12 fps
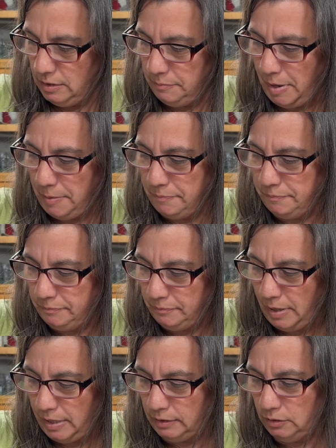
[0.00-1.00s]
my,
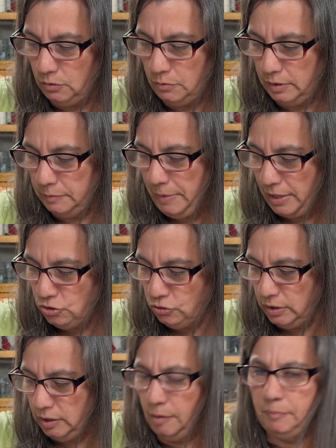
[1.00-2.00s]
my little
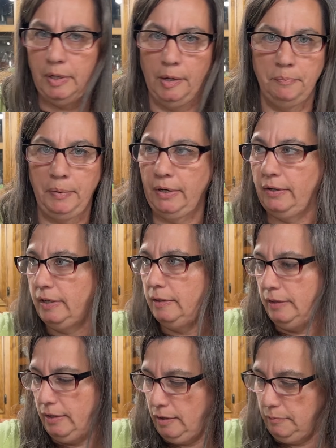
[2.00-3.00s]
measuring cup got buried in
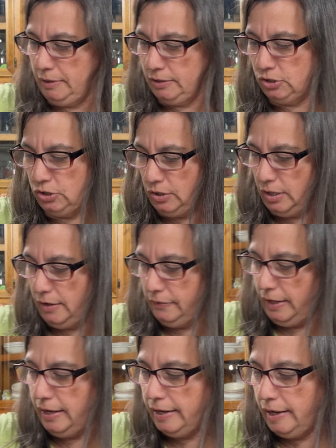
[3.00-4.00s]
there. I'm not sure how
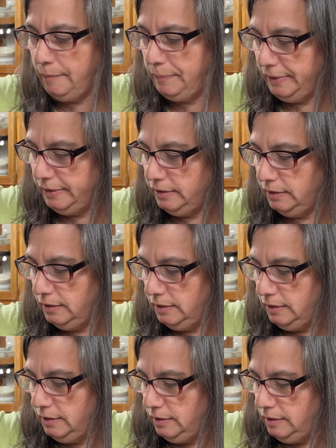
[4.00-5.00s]
that happened.
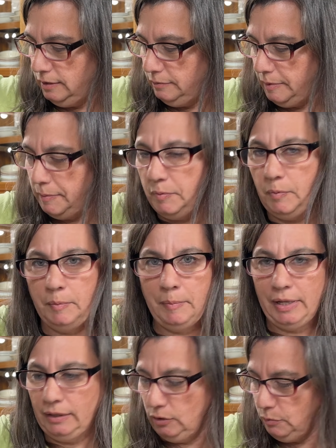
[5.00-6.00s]
Maybe one of
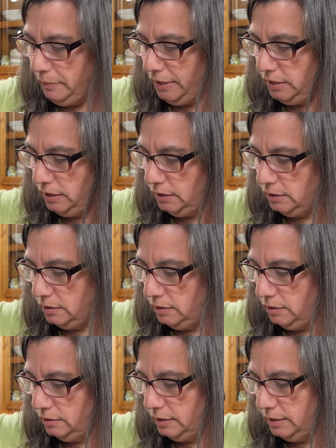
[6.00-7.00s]
my little minions
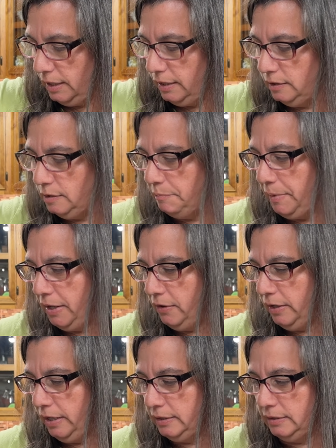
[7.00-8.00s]
decided to
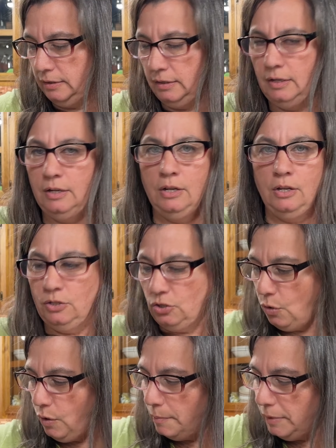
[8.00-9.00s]
bury it.
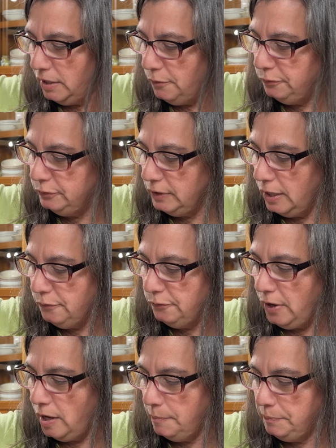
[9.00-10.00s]
So I'm gonna fluff
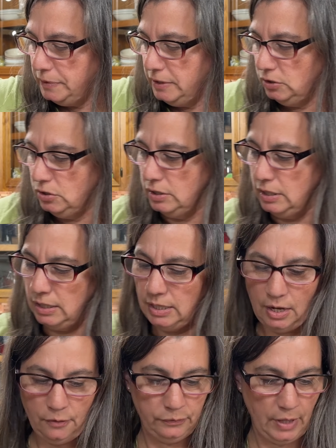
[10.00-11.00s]
up the, the
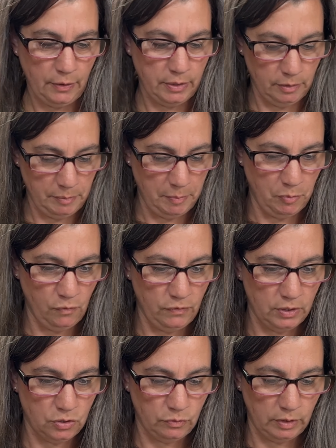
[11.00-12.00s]
uh, flour. Here, let me move
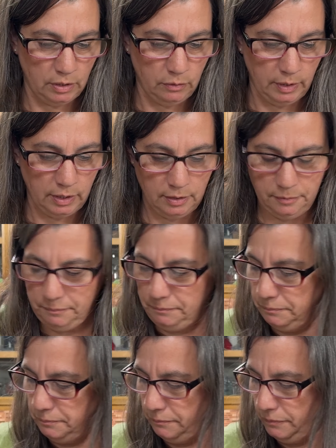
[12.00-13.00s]
this really quick.
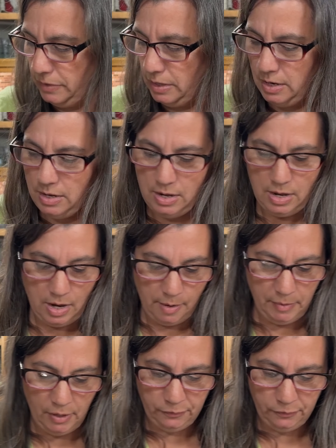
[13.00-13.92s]
I'm gonna